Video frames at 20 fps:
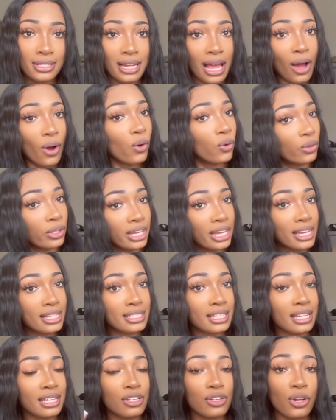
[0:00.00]
Not only is
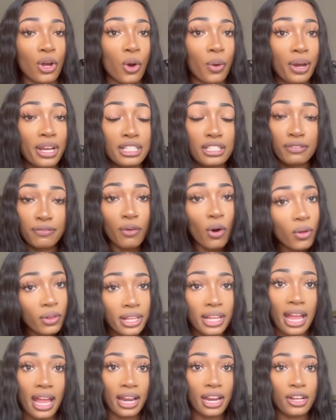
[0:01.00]
it, you know,
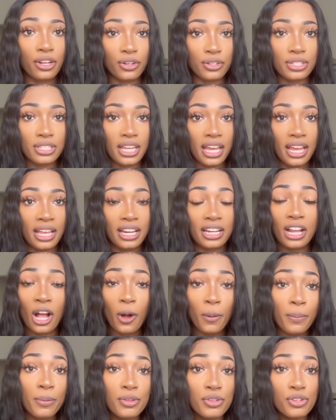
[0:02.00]
exfoliating your skin and
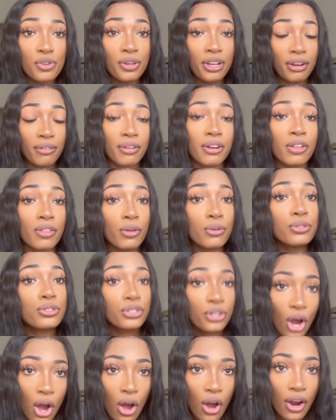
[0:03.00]
helping you get rid of those
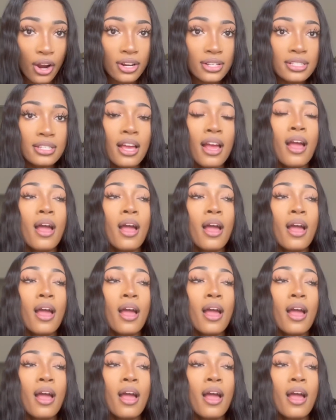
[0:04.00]
scars,